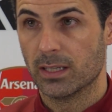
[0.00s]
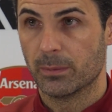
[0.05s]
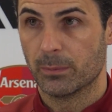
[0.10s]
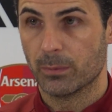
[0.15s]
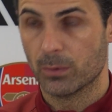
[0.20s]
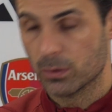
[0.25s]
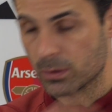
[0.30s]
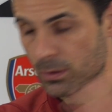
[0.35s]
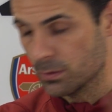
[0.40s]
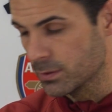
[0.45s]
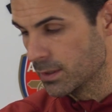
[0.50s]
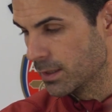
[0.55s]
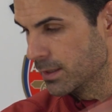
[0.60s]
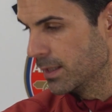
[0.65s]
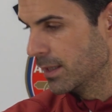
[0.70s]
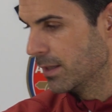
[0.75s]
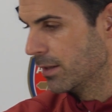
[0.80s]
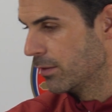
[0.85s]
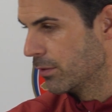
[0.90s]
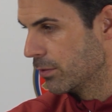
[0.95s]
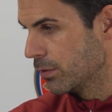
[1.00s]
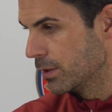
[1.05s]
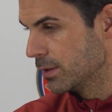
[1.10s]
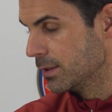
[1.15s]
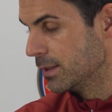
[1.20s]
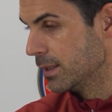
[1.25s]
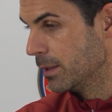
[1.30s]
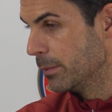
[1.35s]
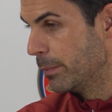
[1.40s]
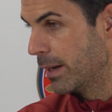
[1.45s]
I'm understanding that he's
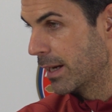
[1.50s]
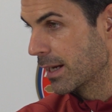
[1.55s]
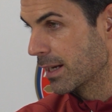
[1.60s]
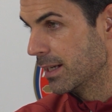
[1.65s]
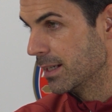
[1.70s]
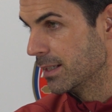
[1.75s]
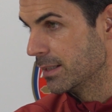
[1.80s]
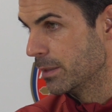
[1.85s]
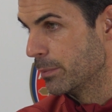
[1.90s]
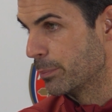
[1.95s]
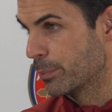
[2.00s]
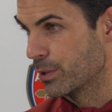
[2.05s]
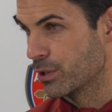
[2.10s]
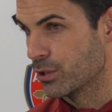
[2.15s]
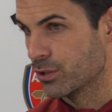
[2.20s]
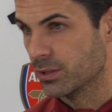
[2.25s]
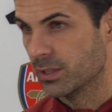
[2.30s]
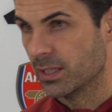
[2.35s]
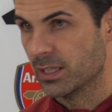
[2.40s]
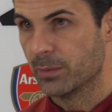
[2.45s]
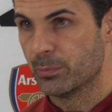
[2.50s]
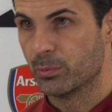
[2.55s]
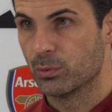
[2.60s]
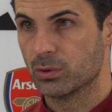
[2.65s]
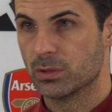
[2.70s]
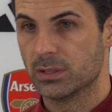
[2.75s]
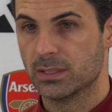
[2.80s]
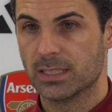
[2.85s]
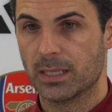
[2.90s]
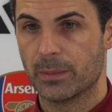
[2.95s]
threatening the back line, the pressure that he
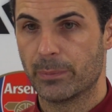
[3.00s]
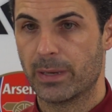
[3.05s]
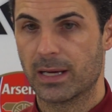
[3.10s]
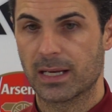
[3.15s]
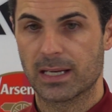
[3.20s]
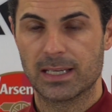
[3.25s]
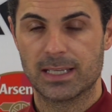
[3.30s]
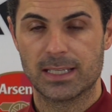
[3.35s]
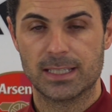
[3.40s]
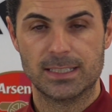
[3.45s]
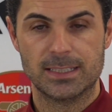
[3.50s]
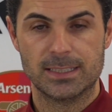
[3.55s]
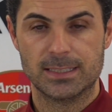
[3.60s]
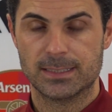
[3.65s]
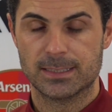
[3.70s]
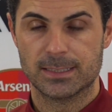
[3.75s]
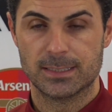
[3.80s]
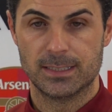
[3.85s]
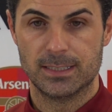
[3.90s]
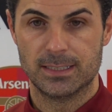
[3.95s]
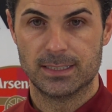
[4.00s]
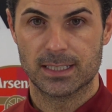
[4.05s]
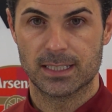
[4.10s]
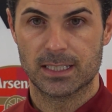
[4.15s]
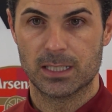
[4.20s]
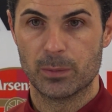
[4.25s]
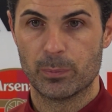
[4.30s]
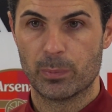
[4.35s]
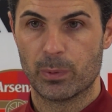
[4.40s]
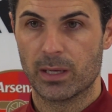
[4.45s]
puts in that back line. It's a
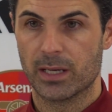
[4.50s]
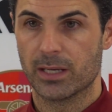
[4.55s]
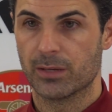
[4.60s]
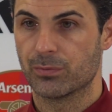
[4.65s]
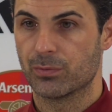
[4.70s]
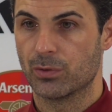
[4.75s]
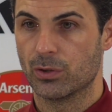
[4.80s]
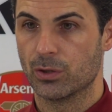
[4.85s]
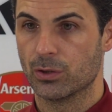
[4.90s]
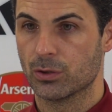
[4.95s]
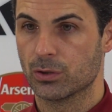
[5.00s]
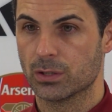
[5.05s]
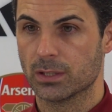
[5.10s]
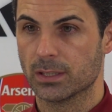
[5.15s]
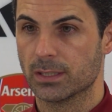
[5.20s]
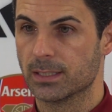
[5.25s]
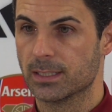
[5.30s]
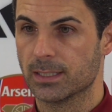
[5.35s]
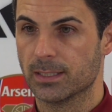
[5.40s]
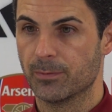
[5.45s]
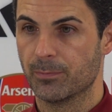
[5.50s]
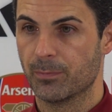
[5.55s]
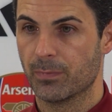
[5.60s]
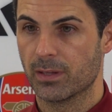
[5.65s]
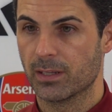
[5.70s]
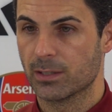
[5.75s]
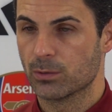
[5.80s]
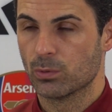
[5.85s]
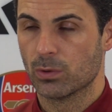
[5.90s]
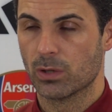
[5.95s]
key player for us, and
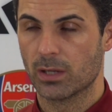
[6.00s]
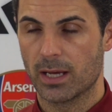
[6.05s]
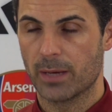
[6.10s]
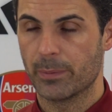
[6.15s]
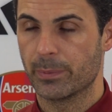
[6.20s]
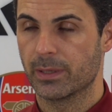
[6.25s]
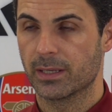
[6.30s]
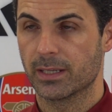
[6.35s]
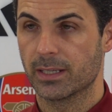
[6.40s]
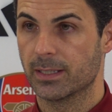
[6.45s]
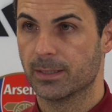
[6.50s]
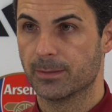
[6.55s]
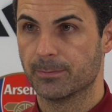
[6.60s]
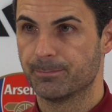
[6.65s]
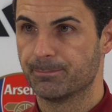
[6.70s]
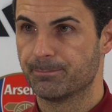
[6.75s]
things will happen again.